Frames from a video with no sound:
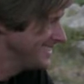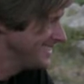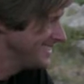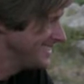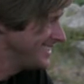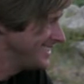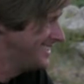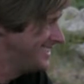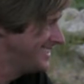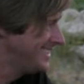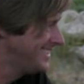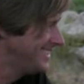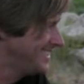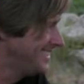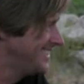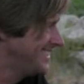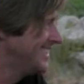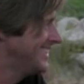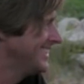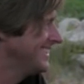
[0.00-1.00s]
I looked it
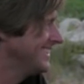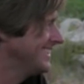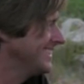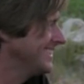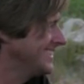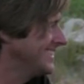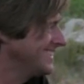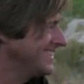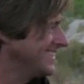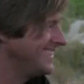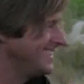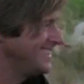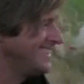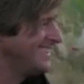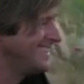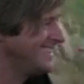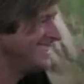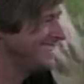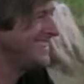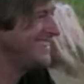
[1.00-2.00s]
up. We voted
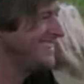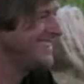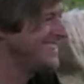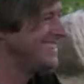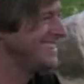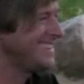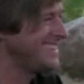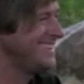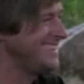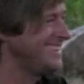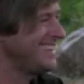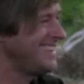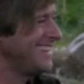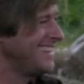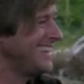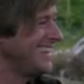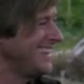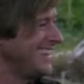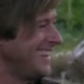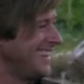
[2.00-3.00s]
somebody in that's building a
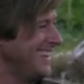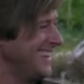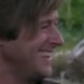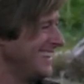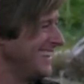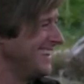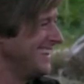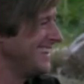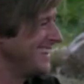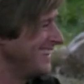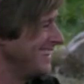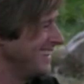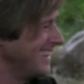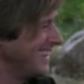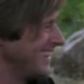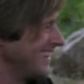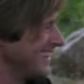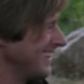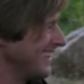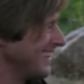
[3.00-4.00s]
building
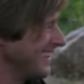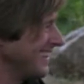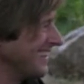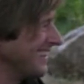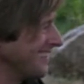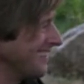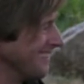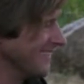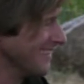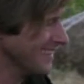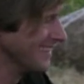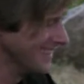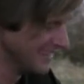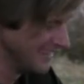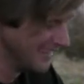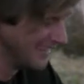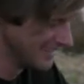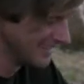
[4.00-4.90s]
a place for them to bleed